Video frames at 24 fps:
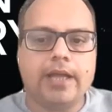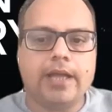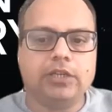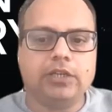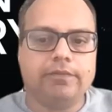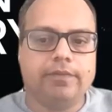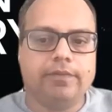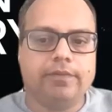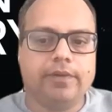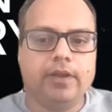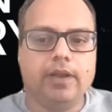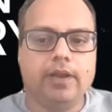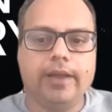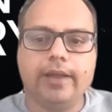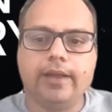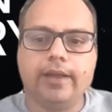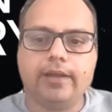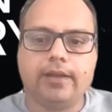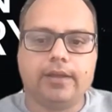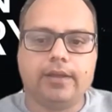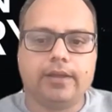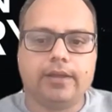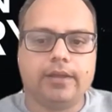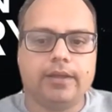I actually feel
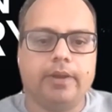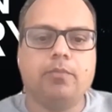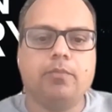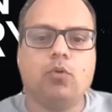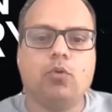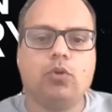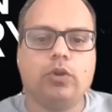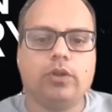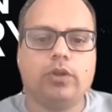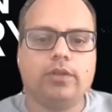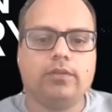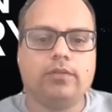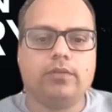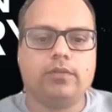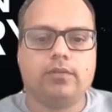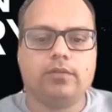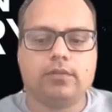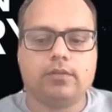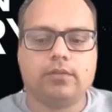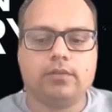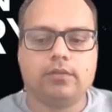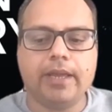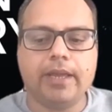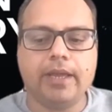like
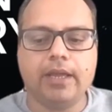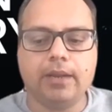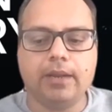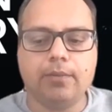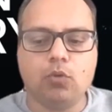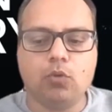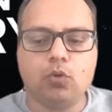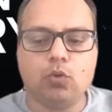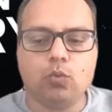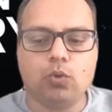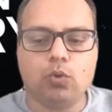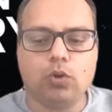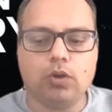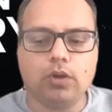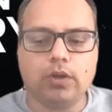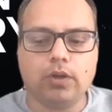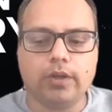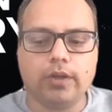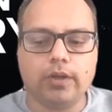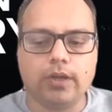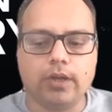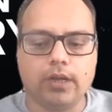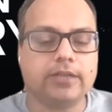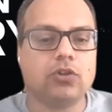making remote
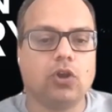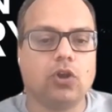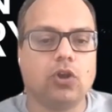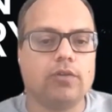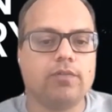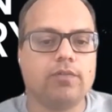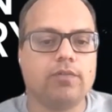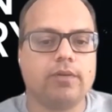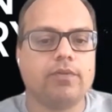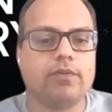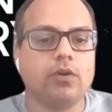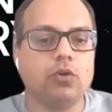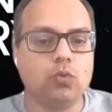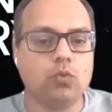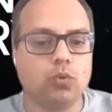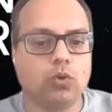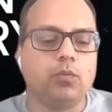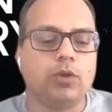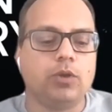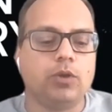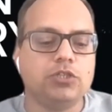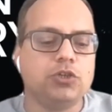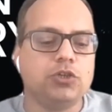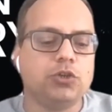work takes a lot of upfront,
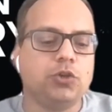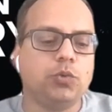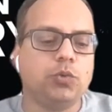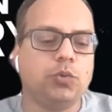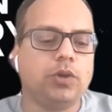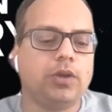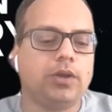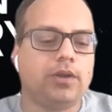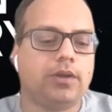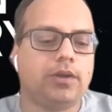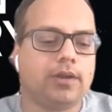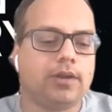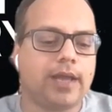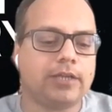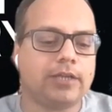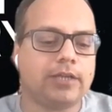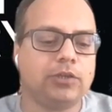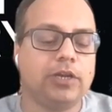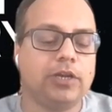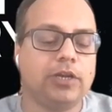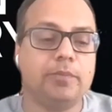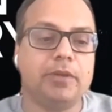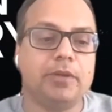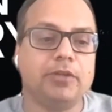but once you do it,
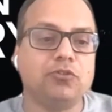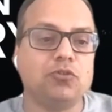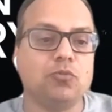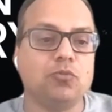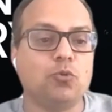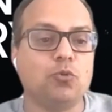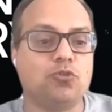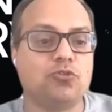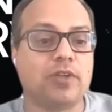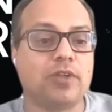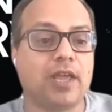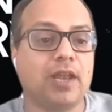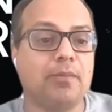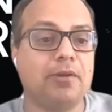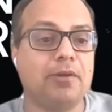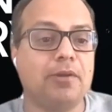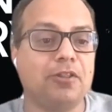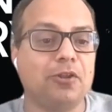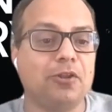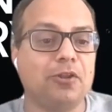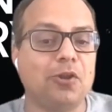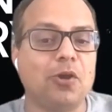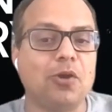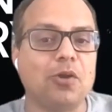actually it makes you more
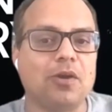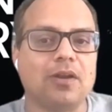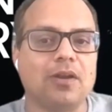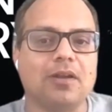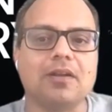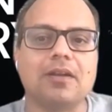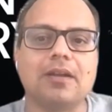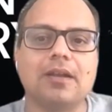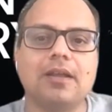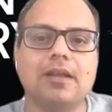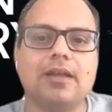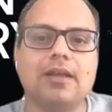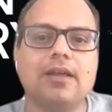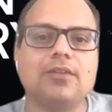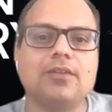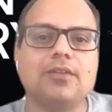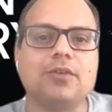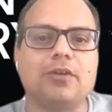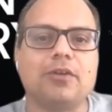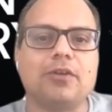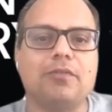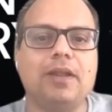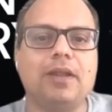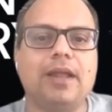scalable in the long run.
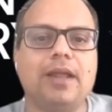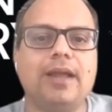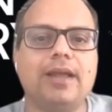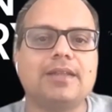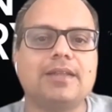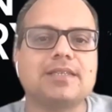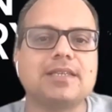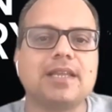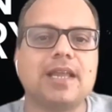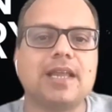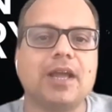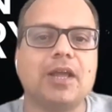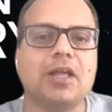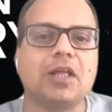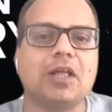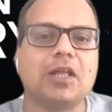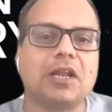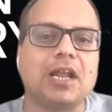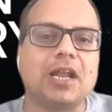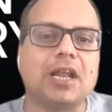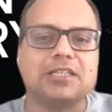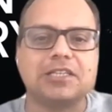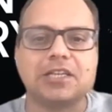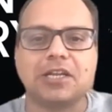So I feel like it's like
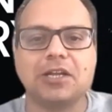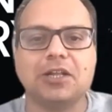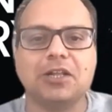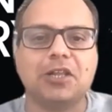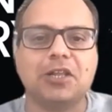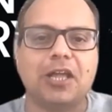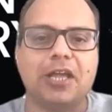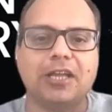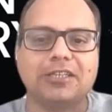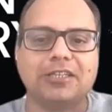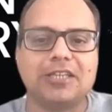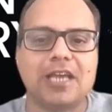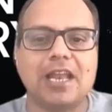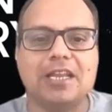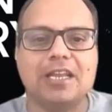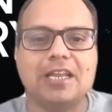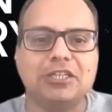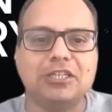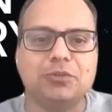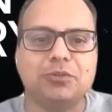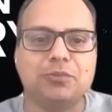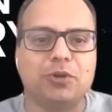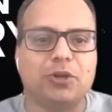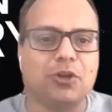a classical like
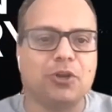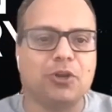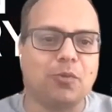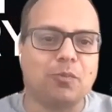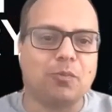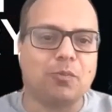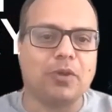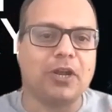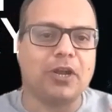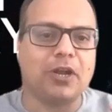challenge, but a